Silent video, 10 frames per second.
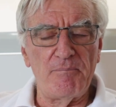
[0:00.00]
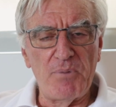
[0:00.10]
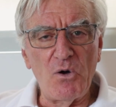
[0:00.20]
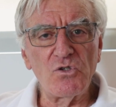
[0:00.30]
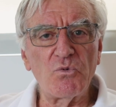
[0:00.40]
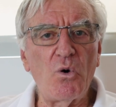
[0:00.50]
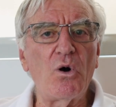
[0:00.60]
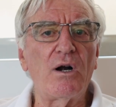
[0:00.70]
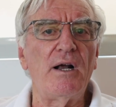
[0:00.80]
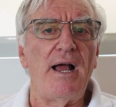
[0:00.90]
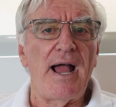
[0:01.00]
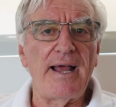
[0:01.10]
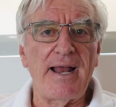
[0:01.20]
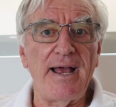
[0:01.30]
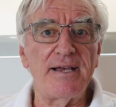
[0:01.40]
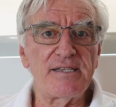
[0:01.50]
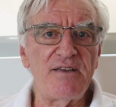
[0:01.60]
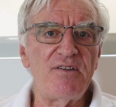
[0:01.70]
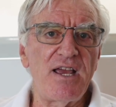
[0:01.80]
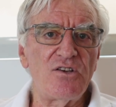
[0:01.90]
post-war, and as
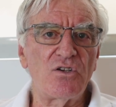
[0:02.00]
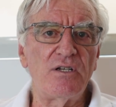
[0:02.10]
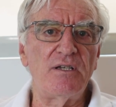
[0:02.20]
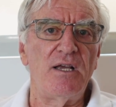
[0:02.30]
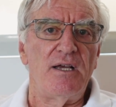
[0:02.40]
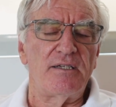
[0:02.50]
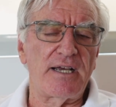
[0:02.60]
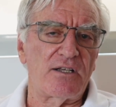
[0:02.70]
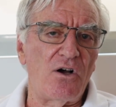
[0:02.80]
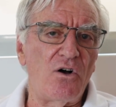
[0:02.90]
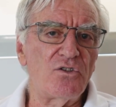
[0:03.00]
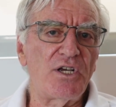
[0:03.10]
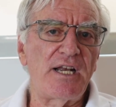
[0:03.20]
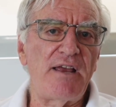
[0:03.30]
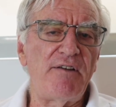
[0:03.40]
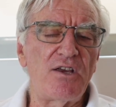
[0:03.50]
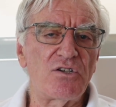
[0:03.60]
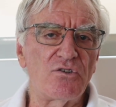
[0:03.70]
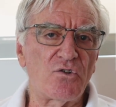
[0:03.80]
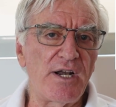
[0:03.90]
aviation technology and
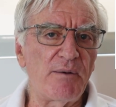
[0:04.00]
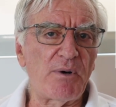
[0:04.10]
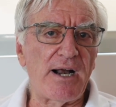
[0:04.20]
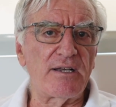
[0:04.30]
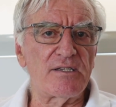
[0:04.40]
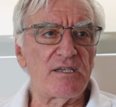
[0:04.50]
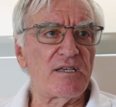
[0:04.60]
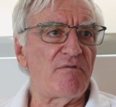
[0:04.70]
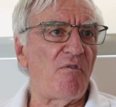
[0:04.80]
aviation training practices have